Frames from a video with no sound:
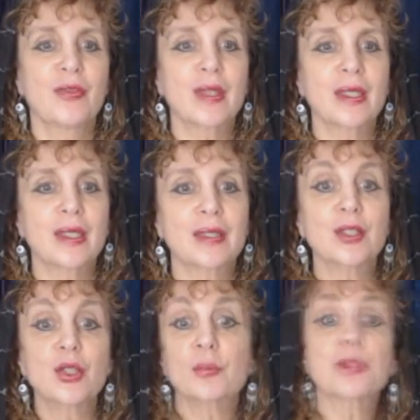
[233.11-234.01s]
The, the
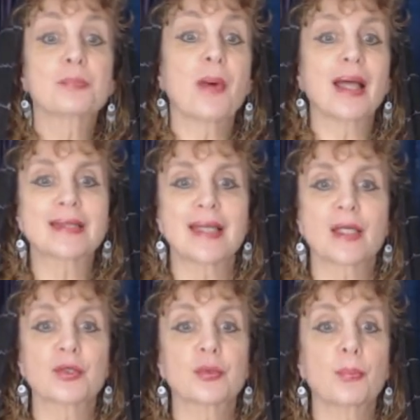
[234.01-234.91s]
numerous
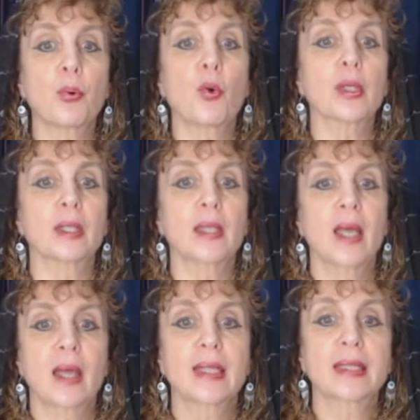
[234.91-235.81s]
bystanders reported
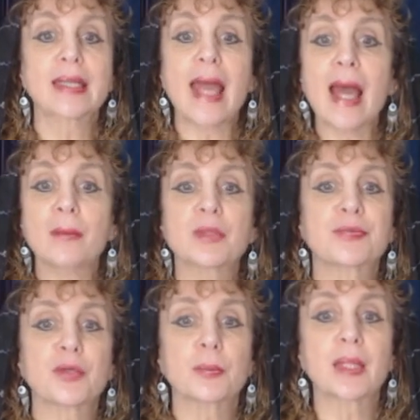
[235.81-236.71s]
that the
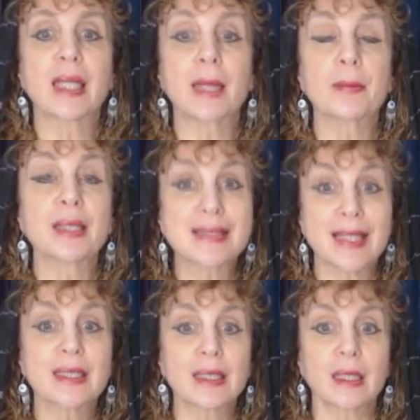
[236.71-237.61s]
atmosphere became
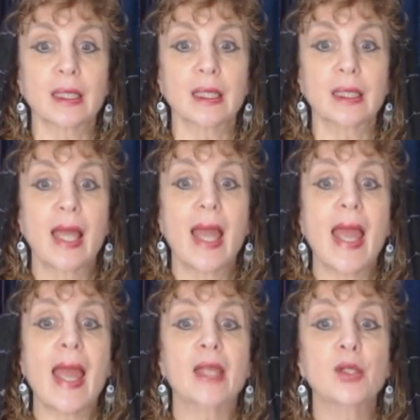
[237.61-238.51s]
suddenly
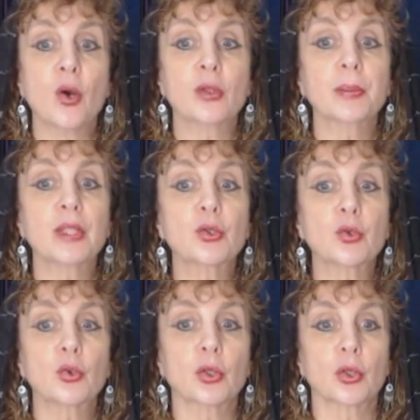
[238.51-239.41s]
and notably
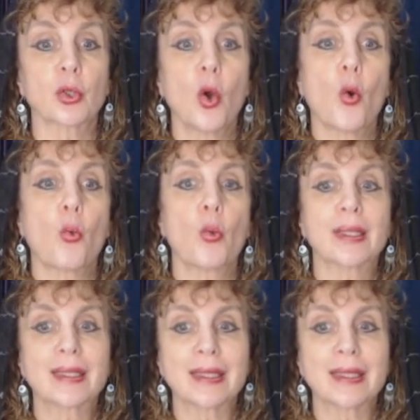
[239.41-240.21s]
cooler with